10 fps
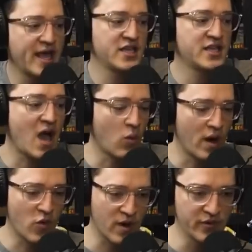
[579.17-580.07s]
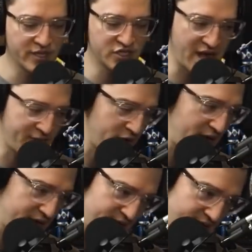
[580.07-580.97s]
Okay, you got one more book, Jeff. We're
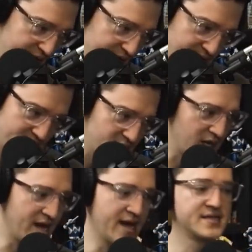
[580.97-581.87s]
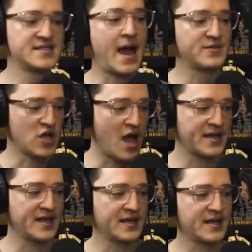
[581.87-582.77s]
not going to stop
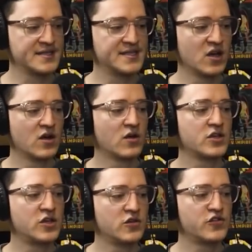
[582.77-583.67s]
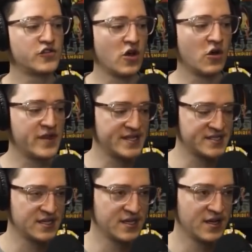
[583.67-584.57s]
talking until you show
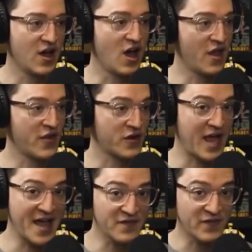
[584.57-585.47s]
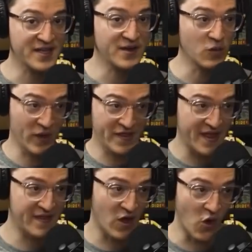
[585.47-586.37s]
this other kind of
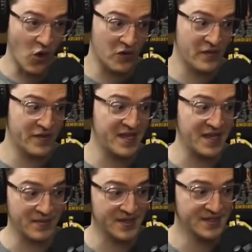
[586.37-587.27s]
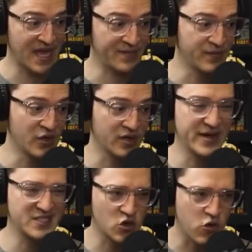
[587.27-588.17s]
within the horror theme type of book,
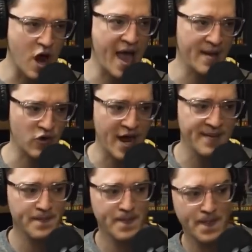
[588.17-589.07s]
but it's crime, right?